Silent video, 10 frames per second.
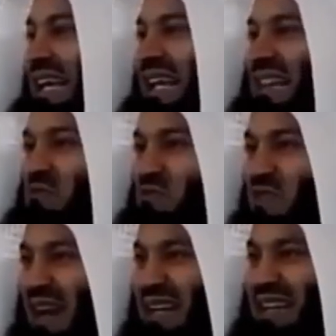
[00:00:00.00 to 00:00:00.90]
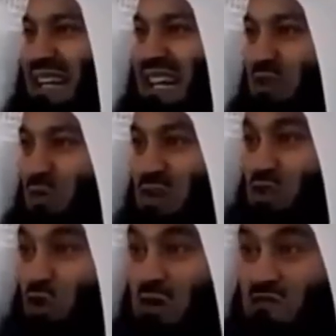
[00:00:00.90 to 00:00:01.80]
the fact that it was
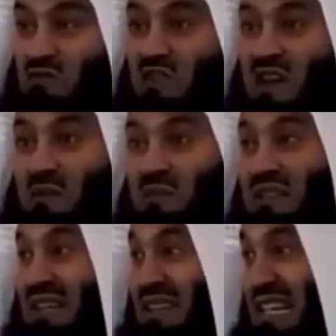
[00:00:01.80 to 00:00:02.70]
confirmed that the